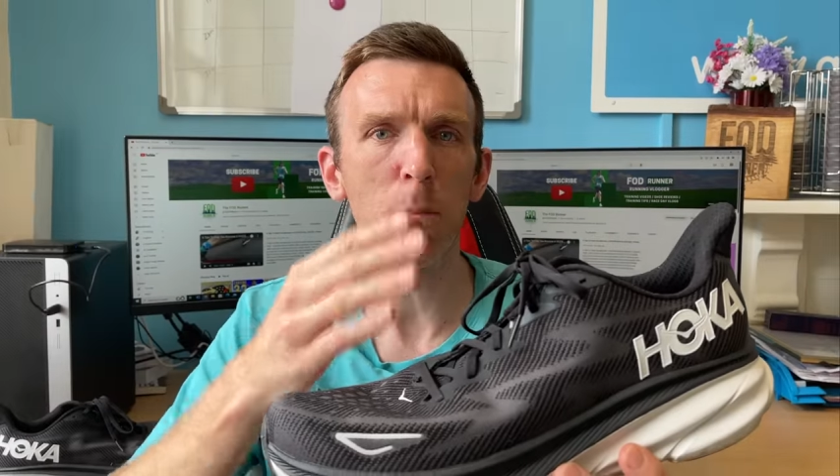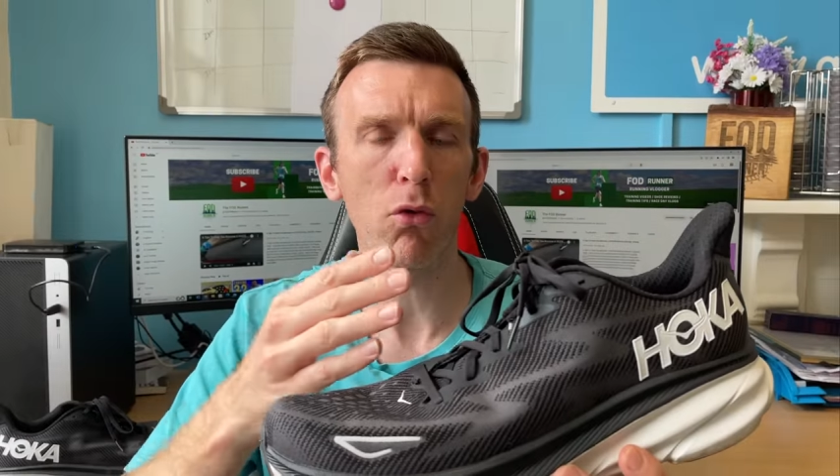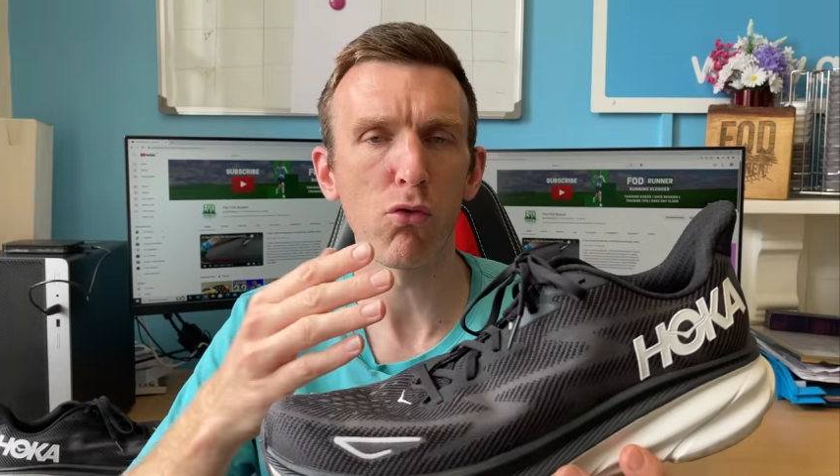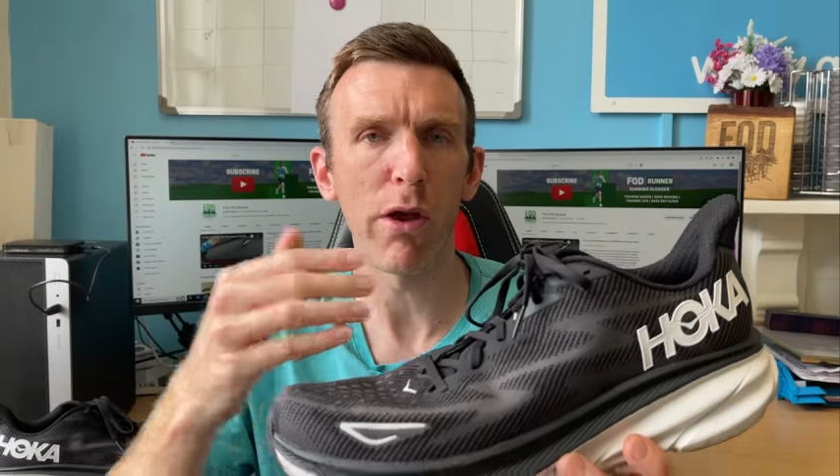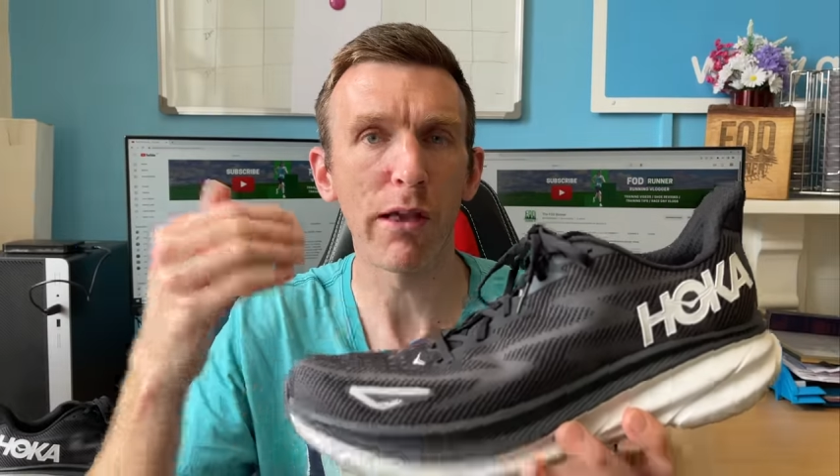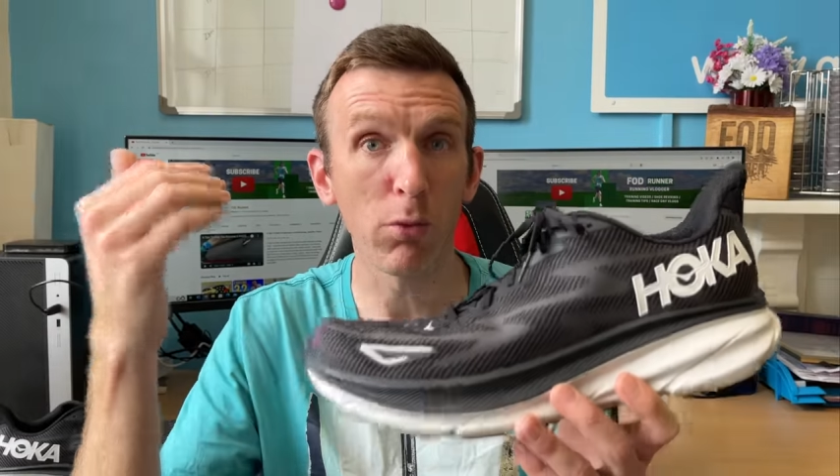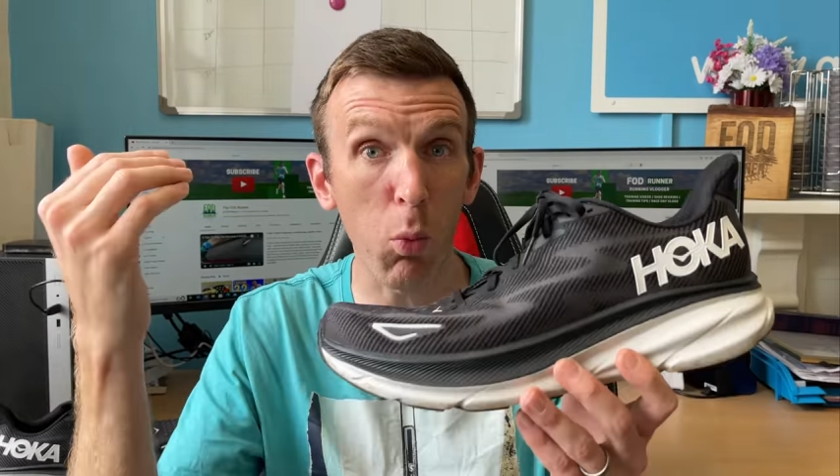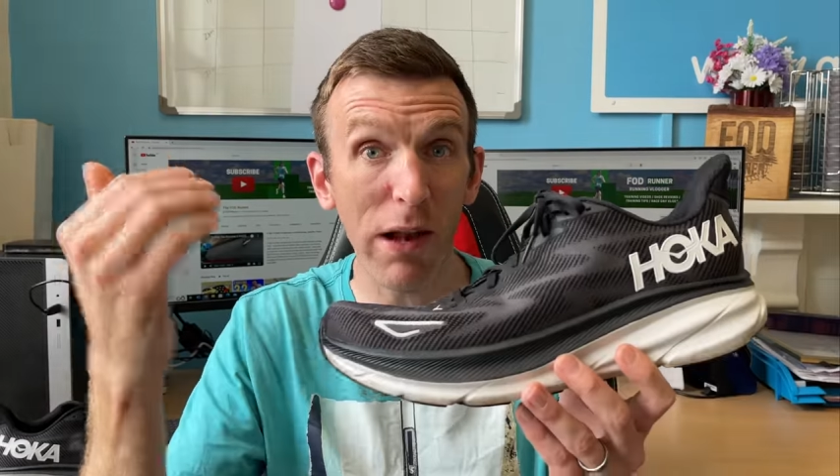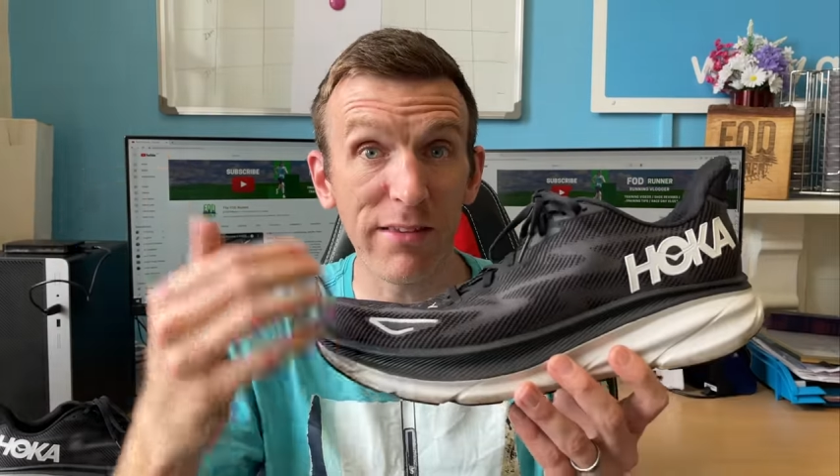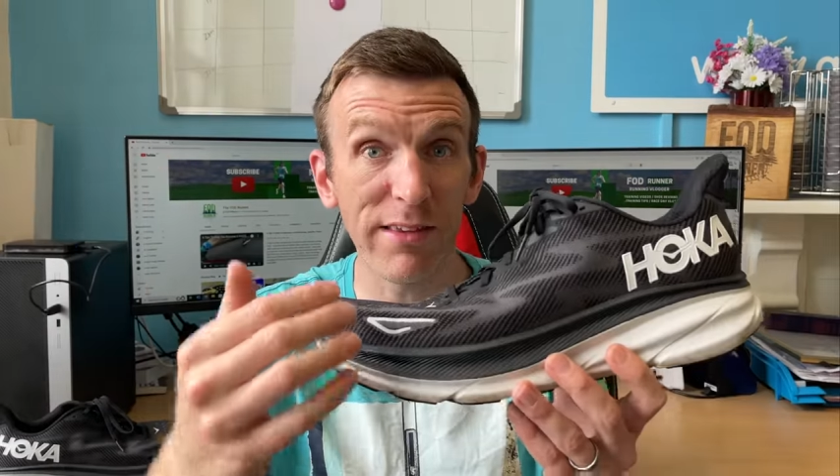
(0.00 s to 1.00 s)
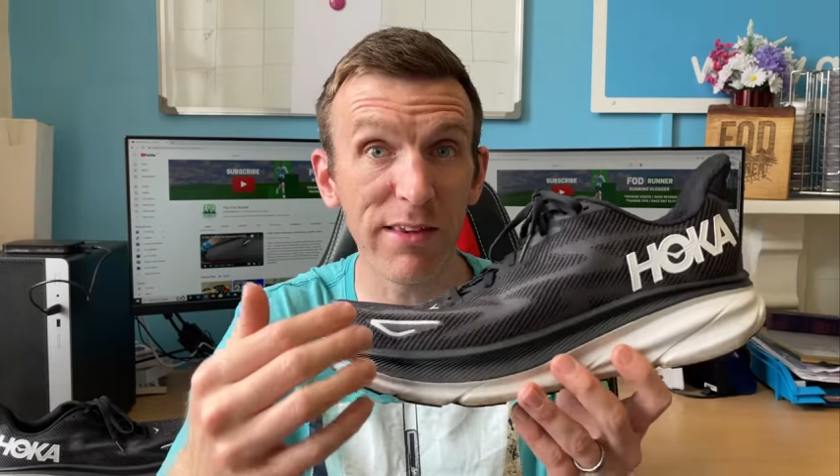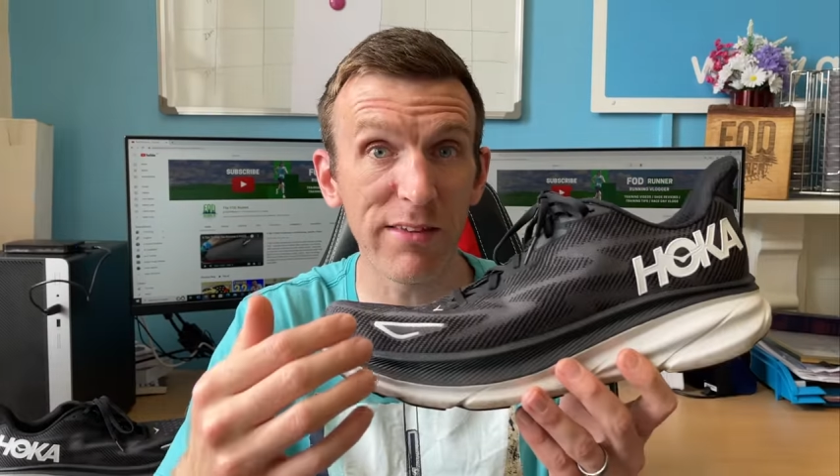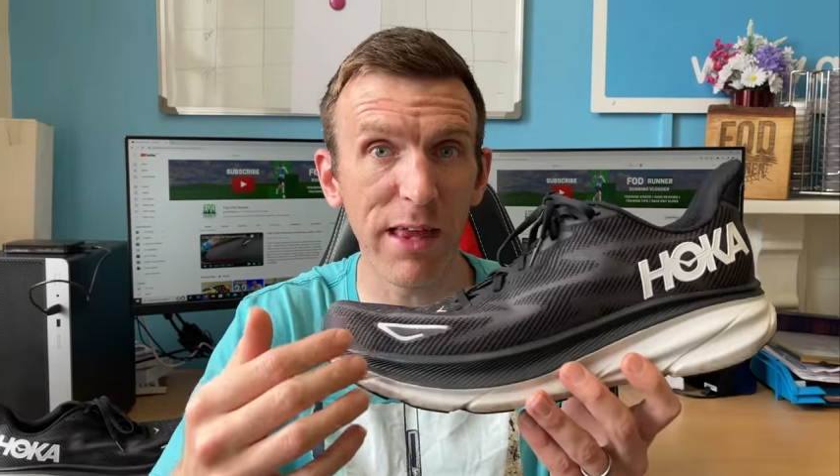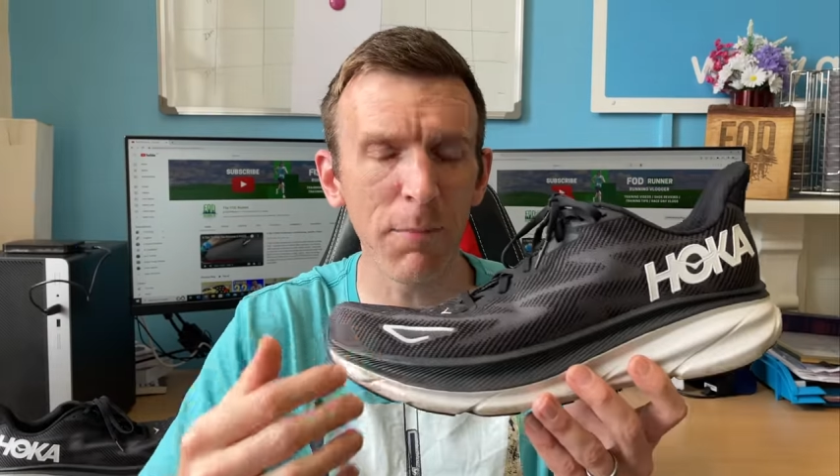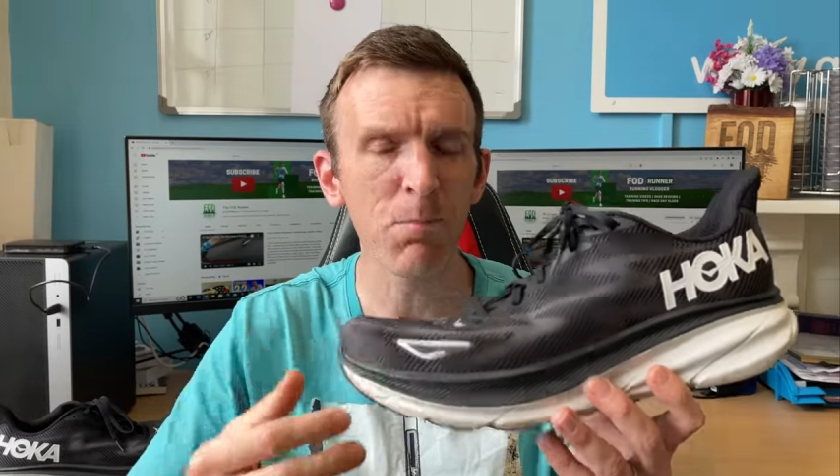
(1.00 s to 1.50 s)
moderate as well as this
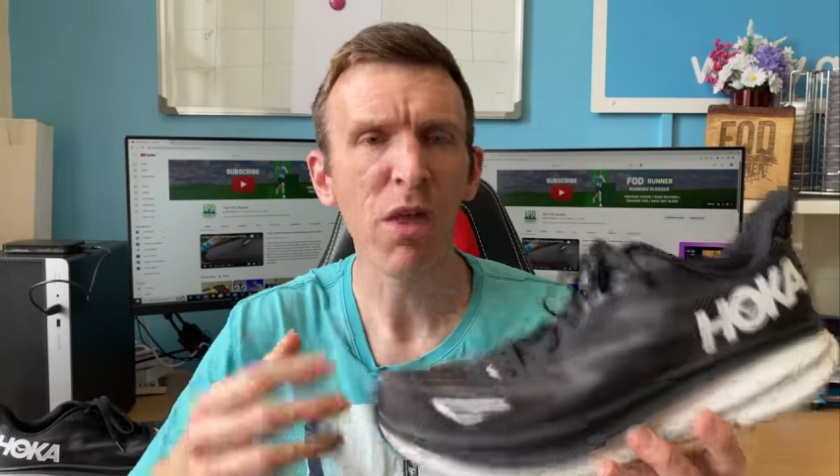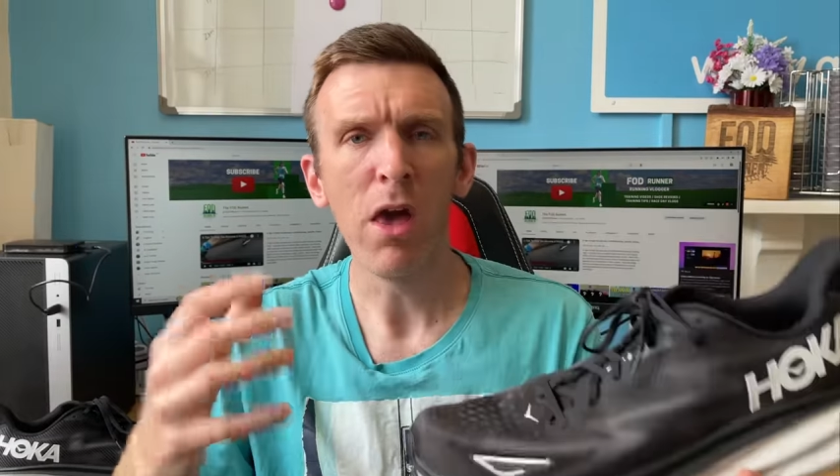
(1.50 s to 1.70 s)
thing.